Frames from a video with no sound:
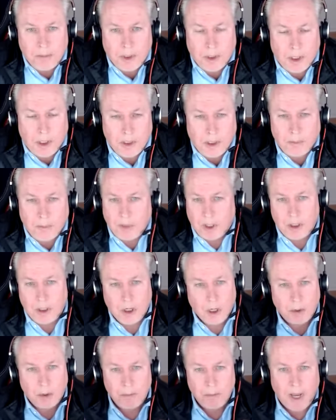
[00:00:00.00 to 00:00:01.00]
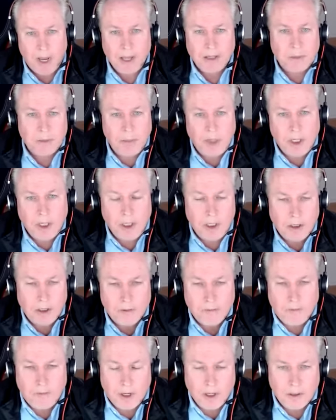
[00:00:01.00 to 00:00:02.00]
and they become a mass media
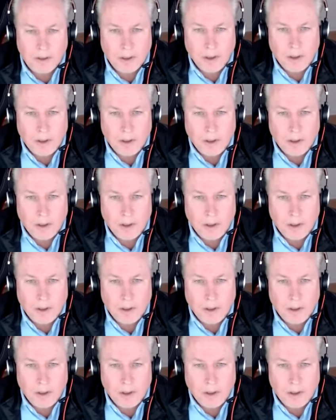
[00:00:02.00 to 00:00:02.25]
event,